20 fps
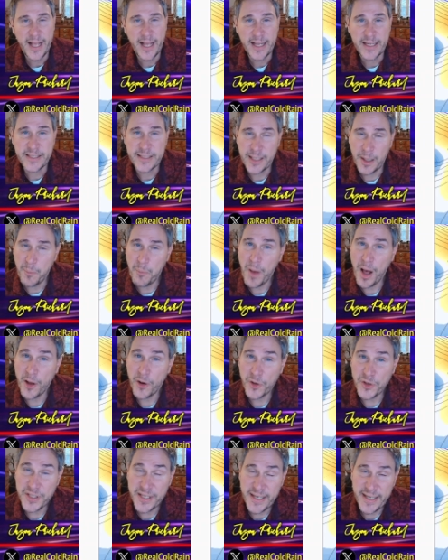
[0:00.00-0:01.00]
Some
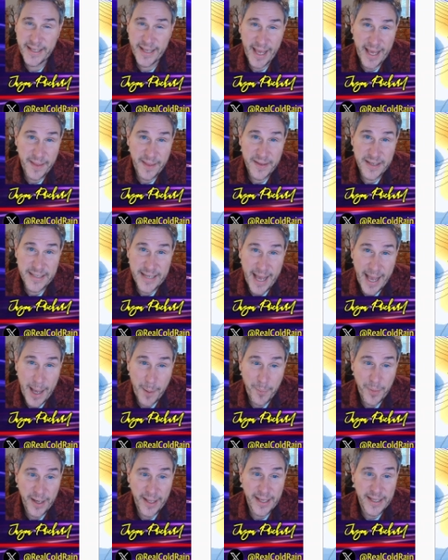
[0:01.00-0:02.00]
models indicate this
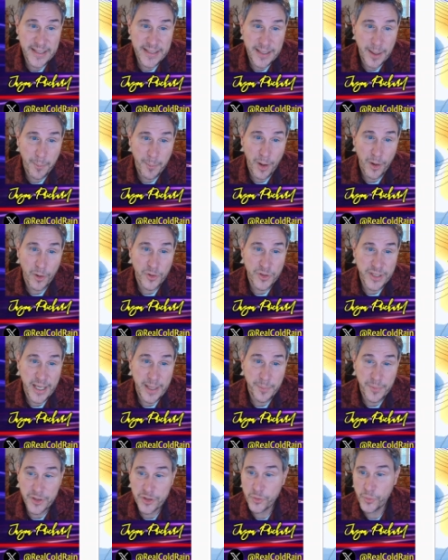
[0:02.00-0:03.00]
happening and some models
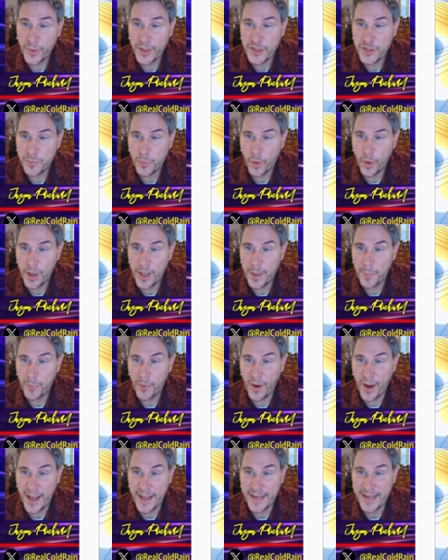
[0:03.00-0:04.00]
keep this ridge more
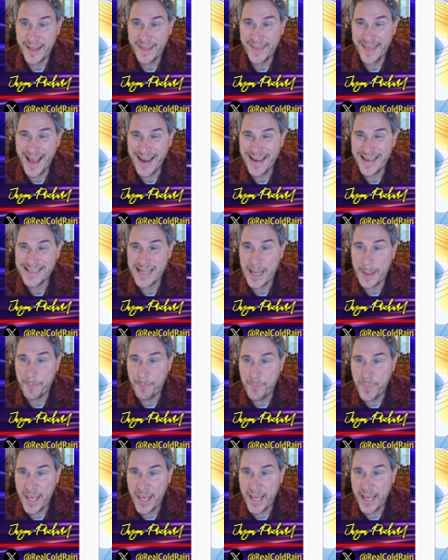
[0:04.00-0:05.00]
upright. That is a
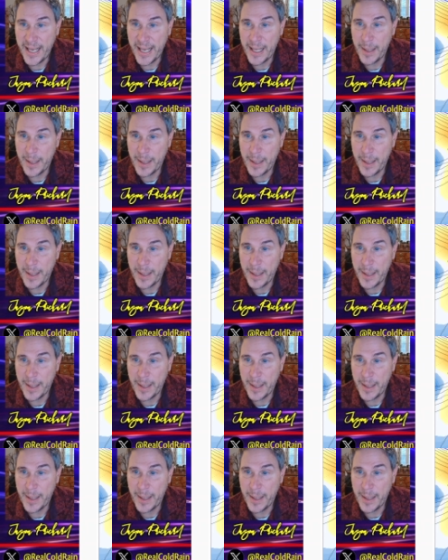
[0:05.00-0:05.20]
big,